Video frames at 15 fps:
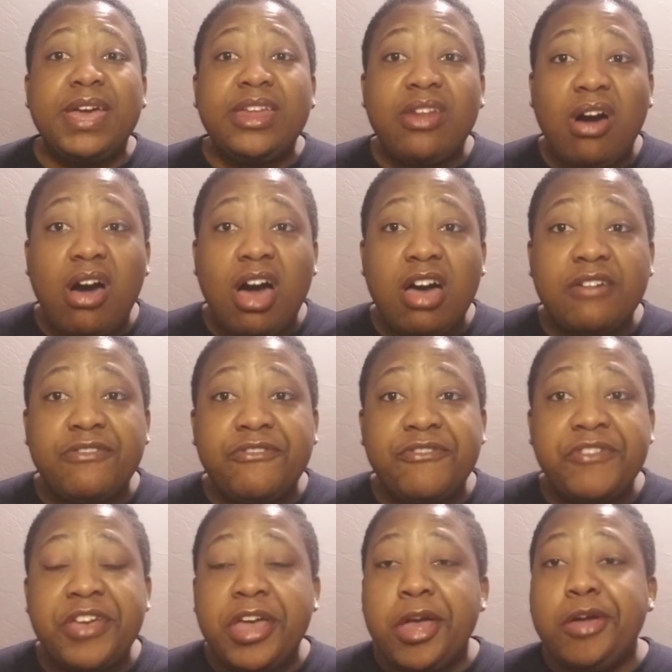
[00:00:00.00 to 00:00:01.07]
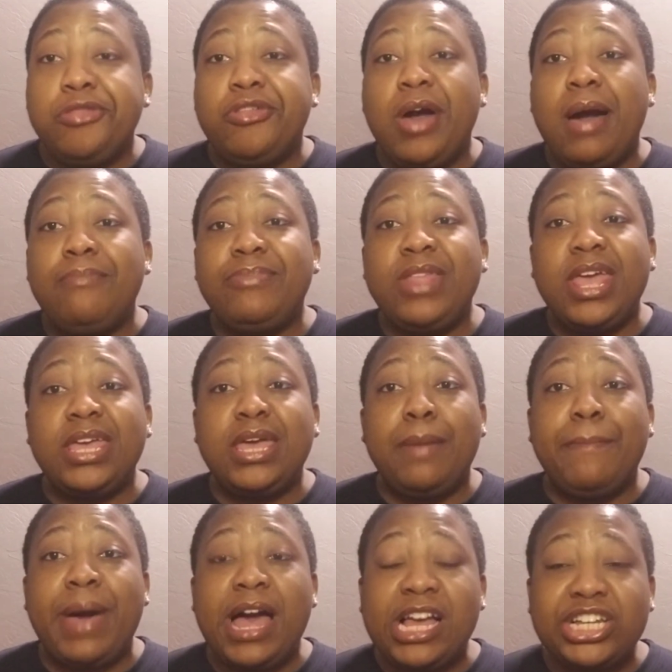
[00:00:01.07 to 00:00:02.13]
off. So I'm thinking
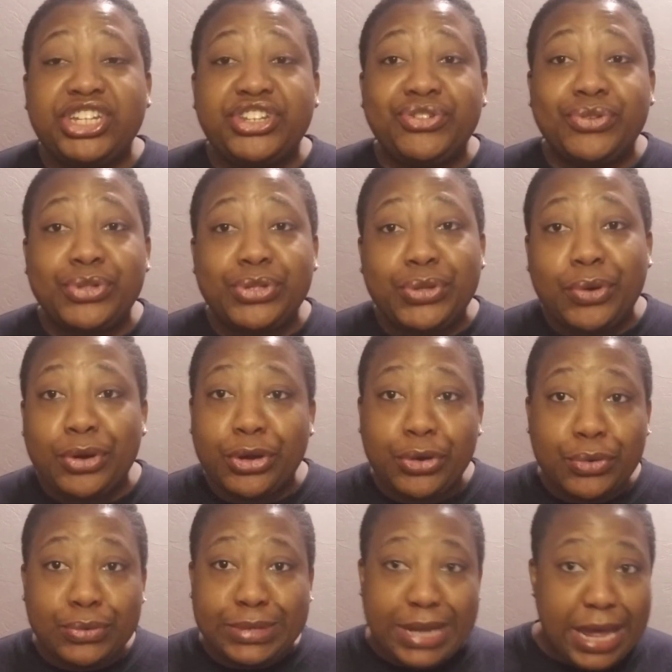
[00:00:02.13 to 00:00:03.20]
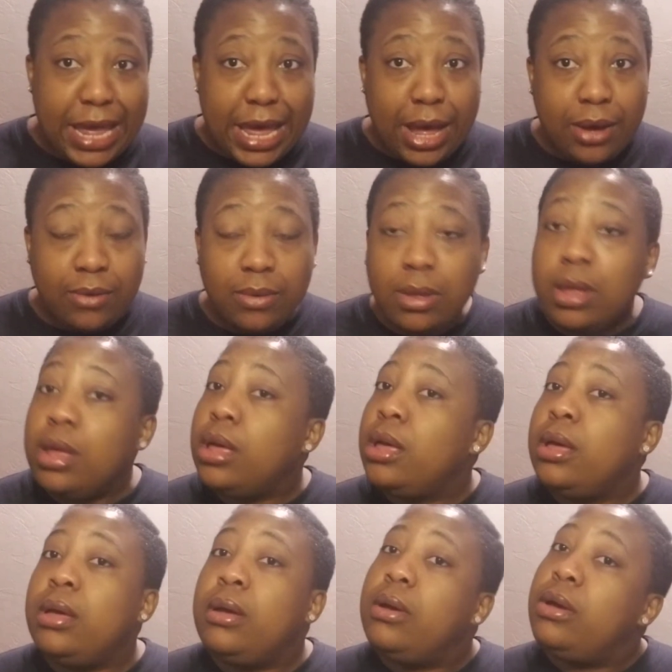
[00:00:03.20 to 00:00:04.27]
my insurance is going to go down.
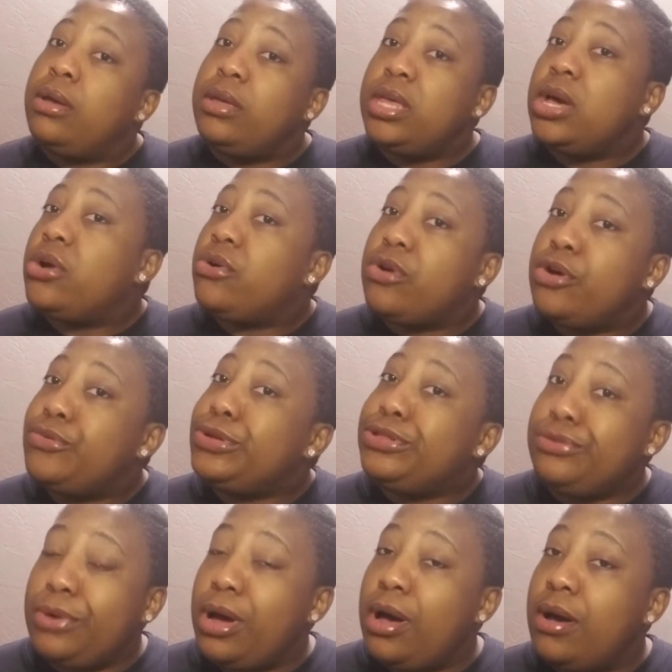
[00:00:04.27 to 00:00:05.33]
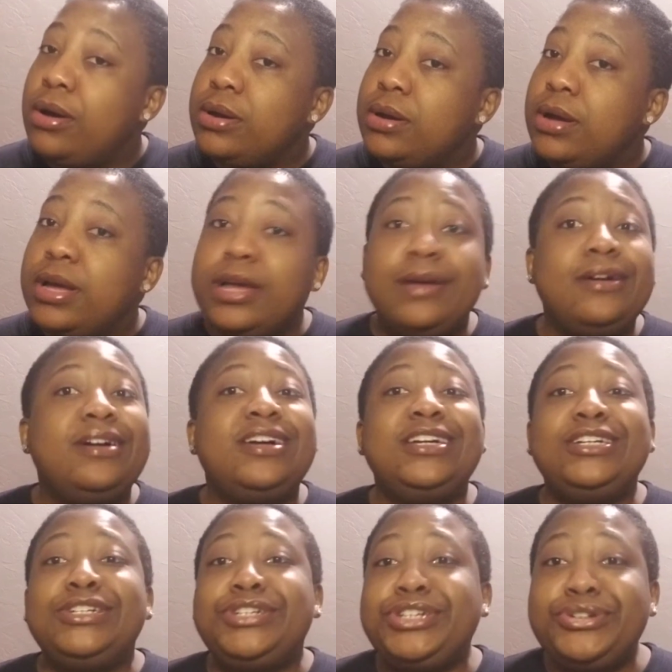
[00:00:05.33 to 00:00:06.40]
Your girl was wrong.
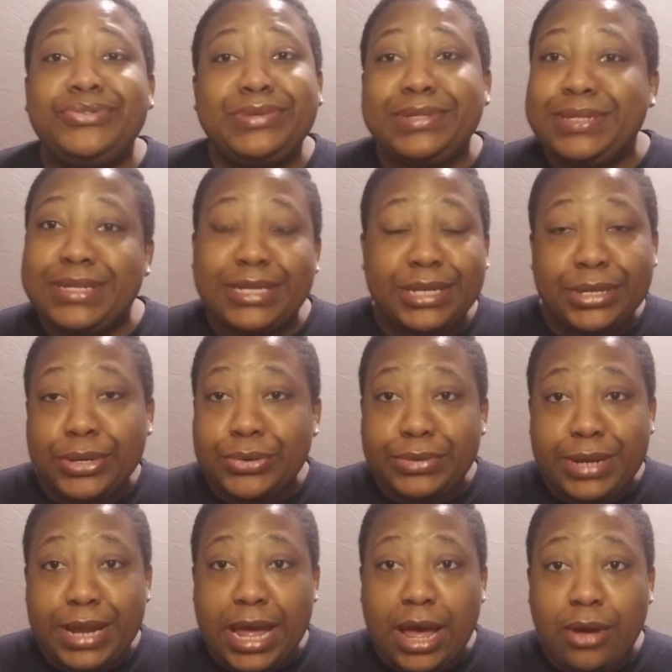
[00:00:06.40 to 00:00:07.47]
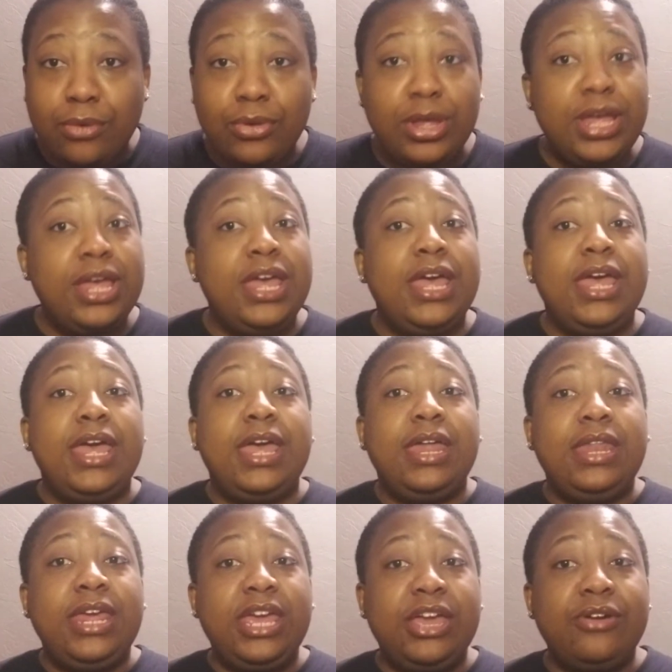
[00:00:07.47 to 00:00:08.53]
Insurance didn't go down. And
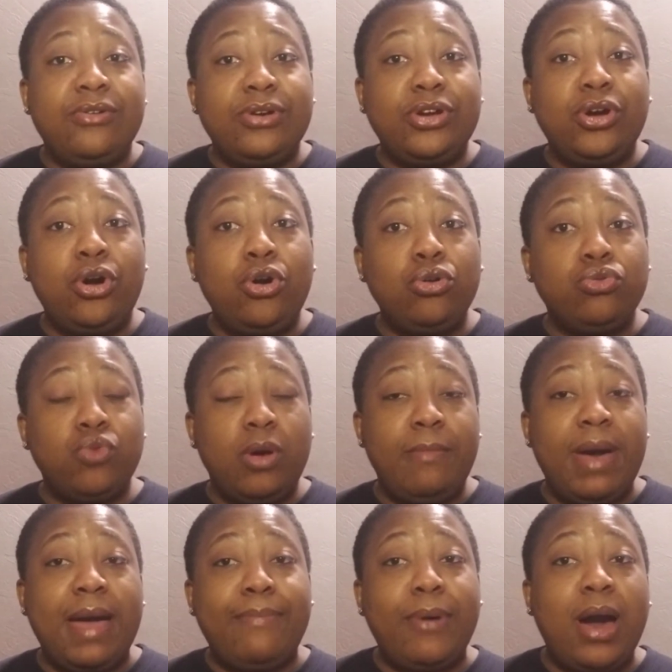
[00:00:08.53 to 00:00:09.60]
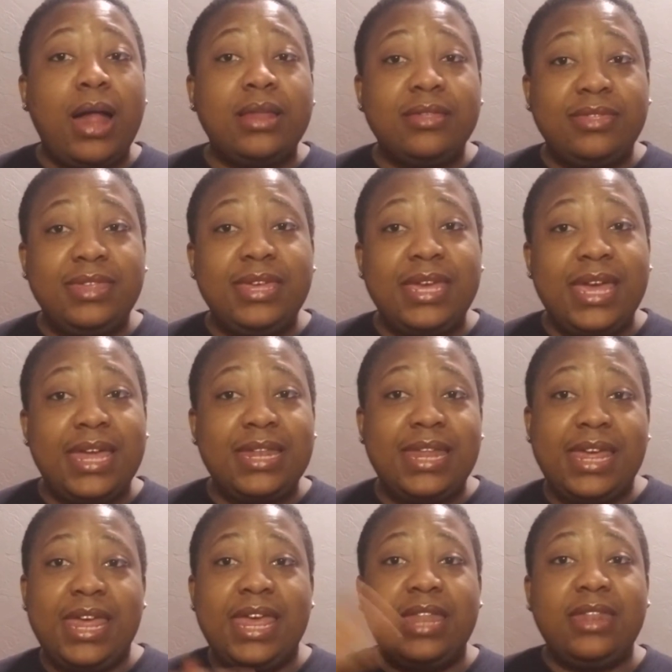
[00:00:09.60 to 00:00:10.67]
here it goes. When my policy
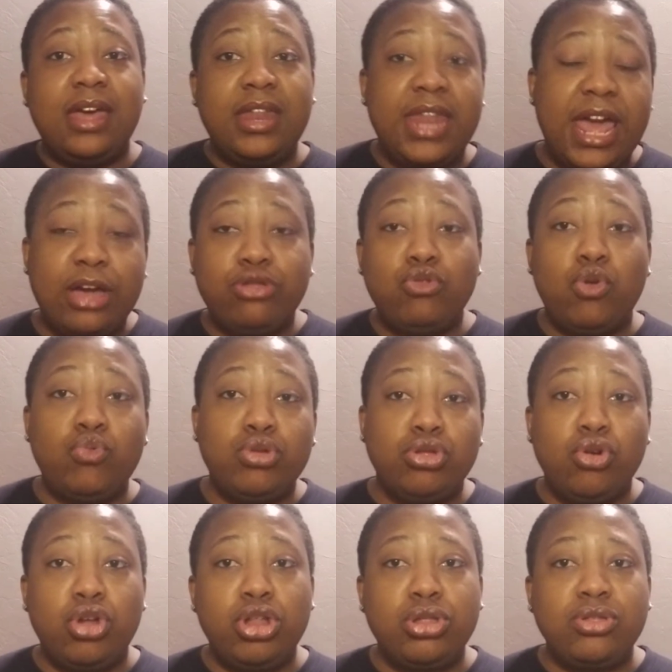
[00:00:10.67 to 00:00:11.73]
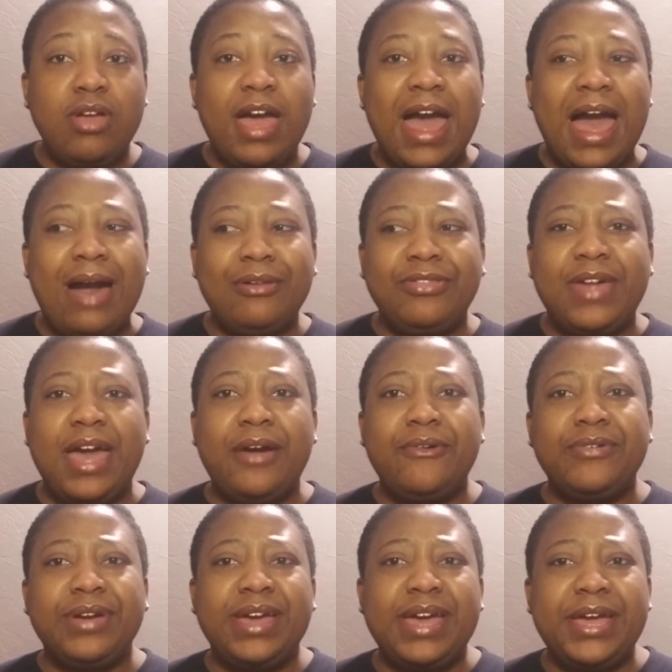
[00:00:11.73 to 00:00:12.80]
ended and the next one was going to start, I was like,
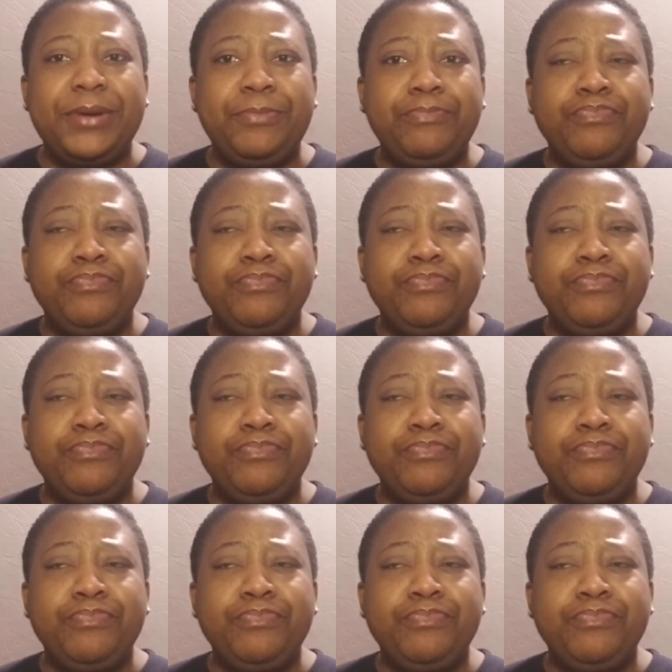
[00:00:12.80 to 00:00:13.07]
okay,